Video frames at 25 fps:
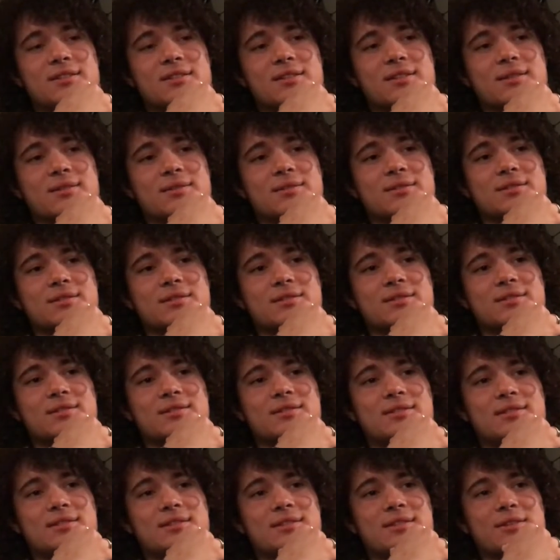That
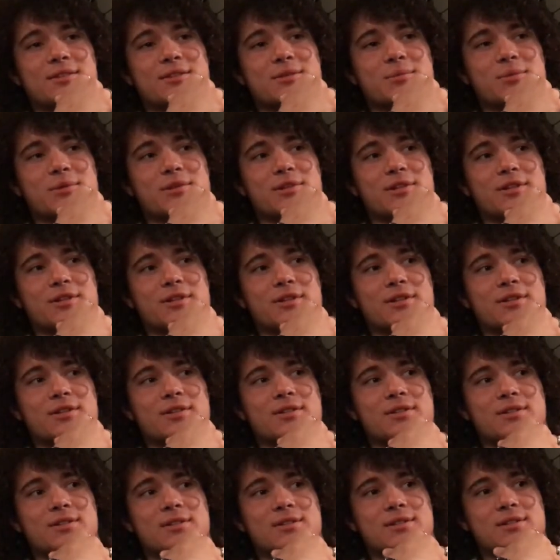was pretty
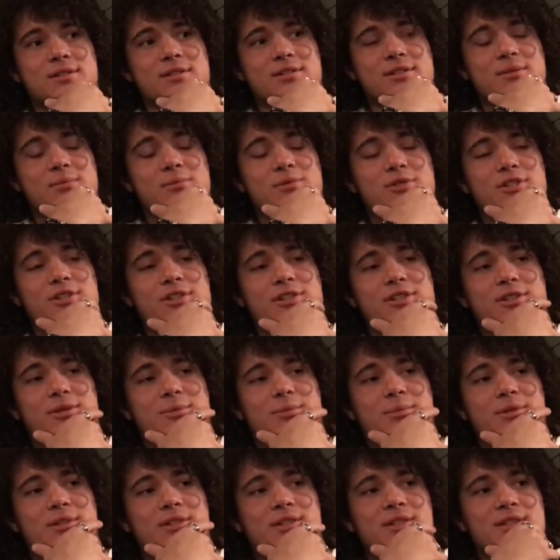hard. Slim Shady
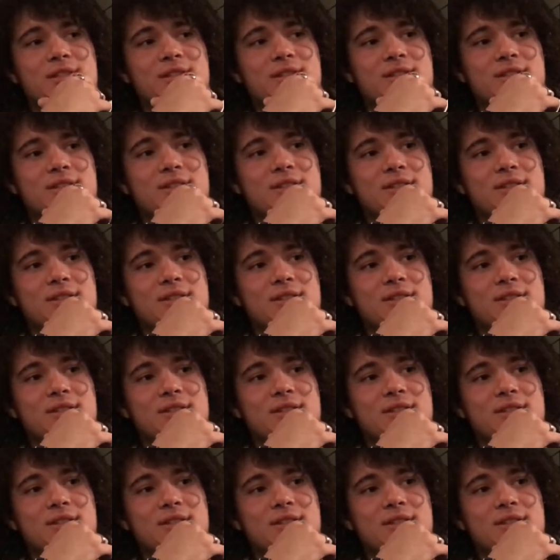LP